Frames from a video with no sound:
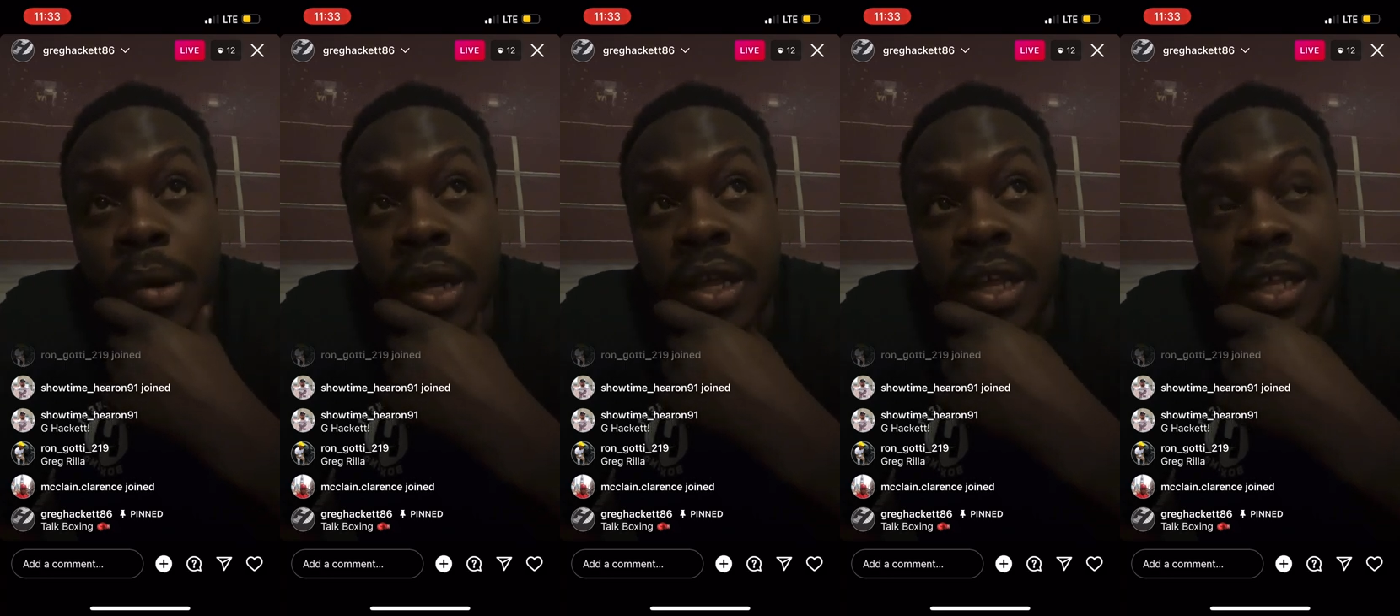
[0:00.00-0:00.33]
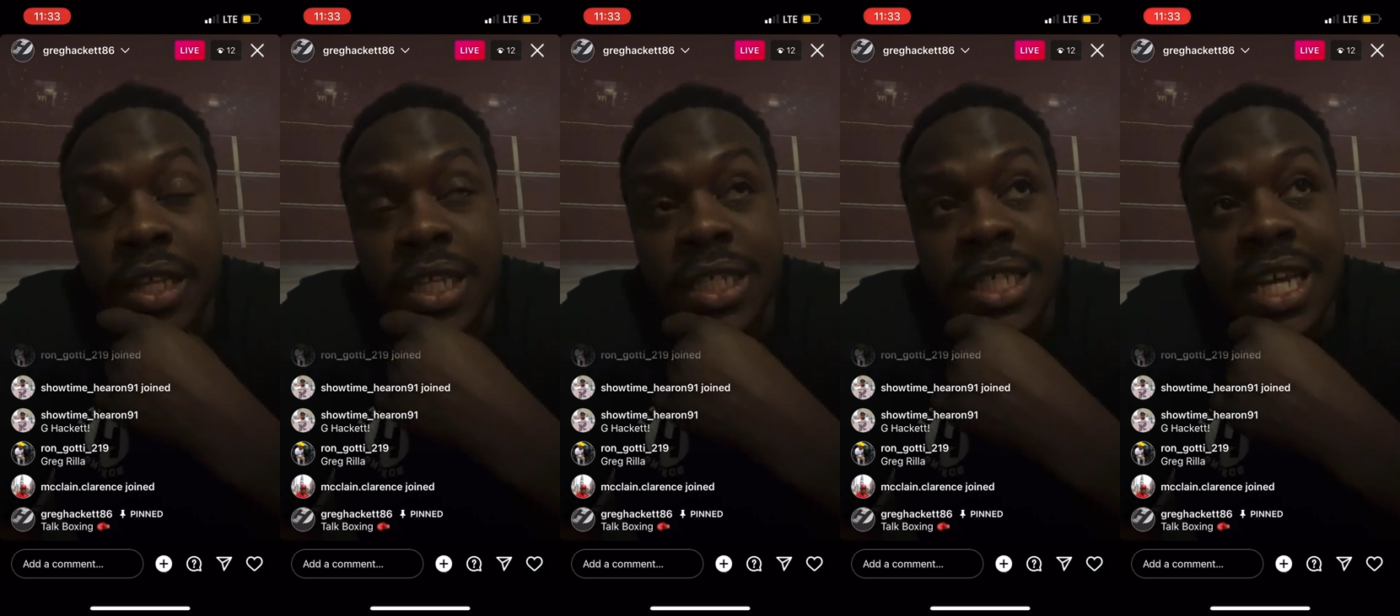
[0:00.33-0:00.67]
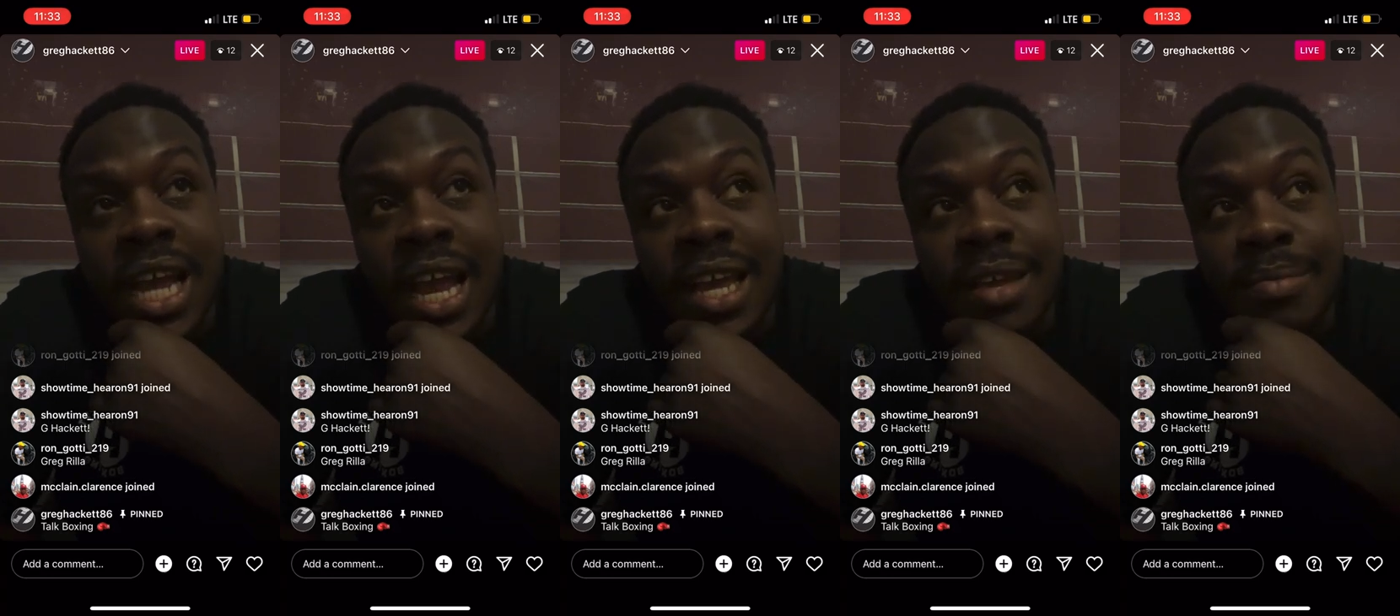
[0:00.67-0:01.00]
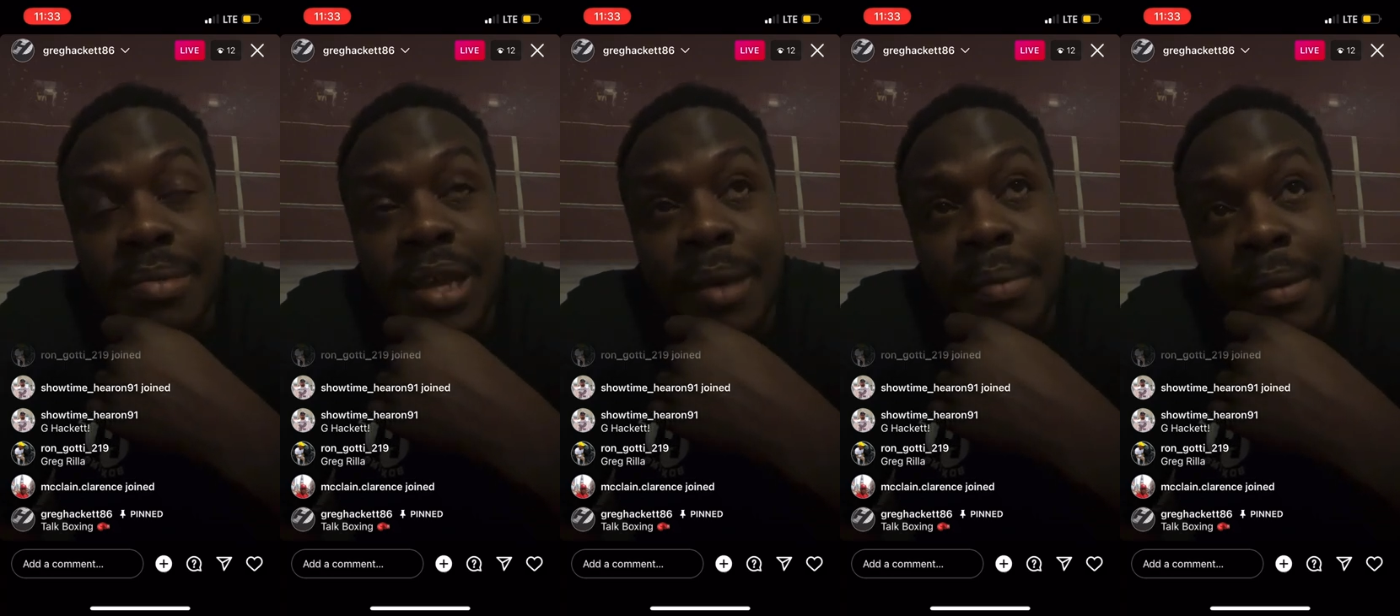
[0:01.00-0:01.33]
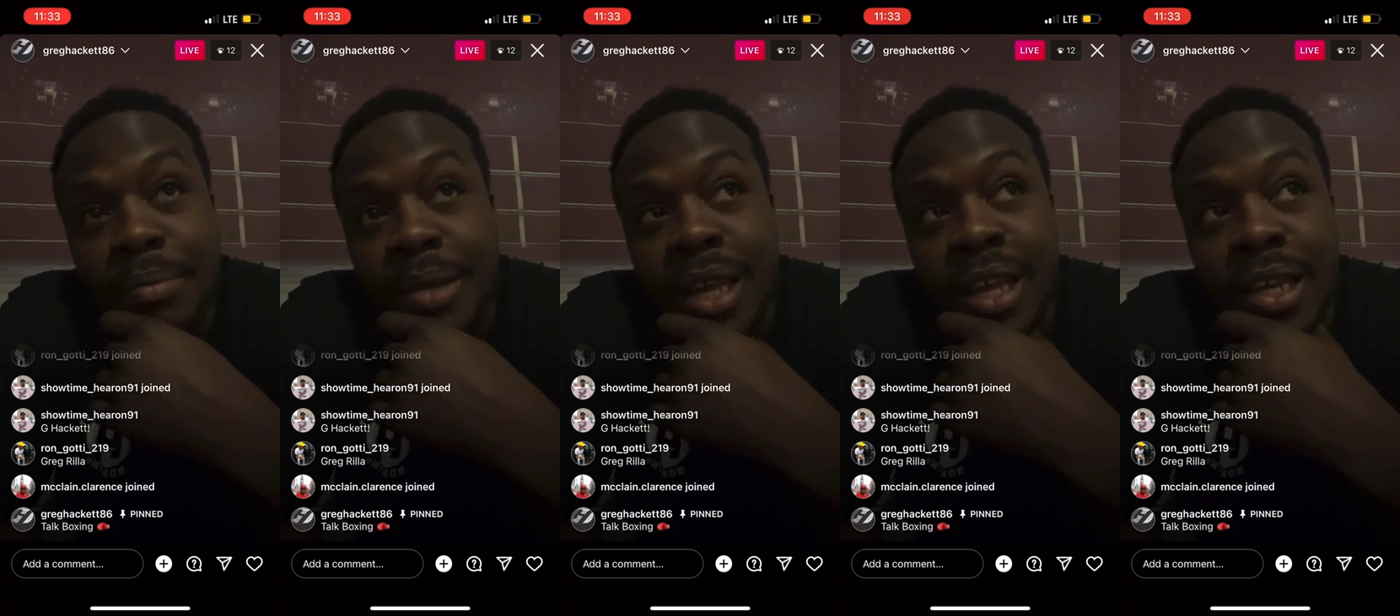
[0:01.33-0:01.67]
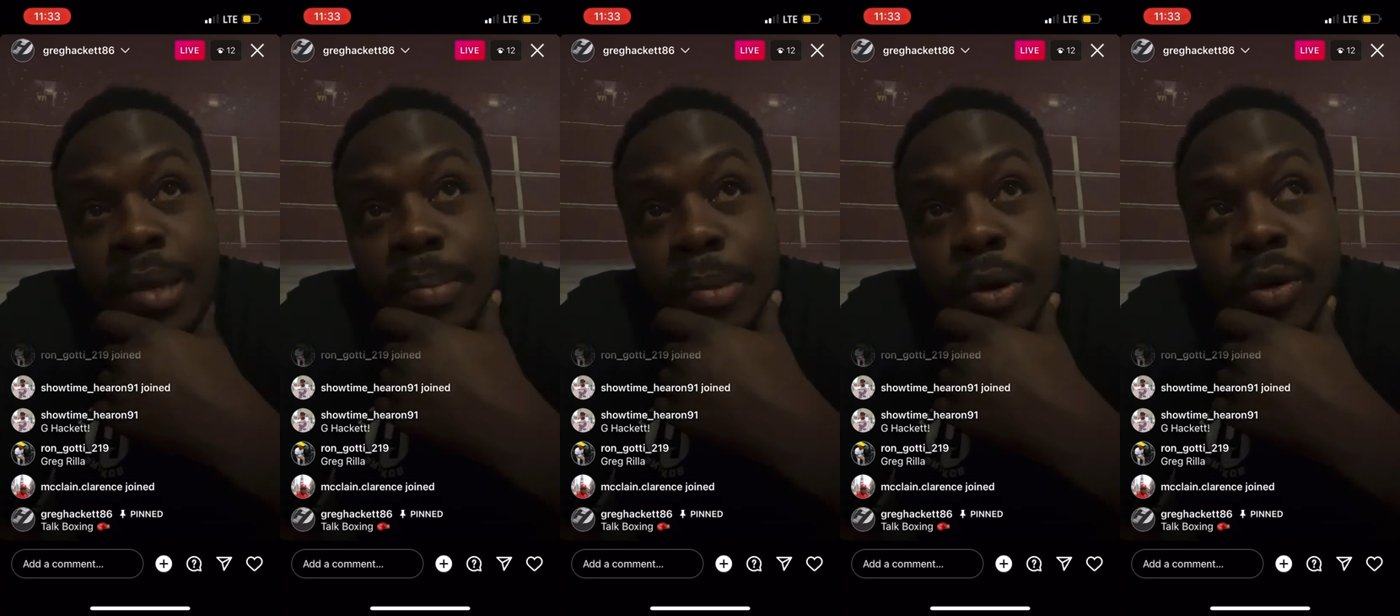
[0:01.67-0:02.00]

But this guy hit me up. I'm thinking he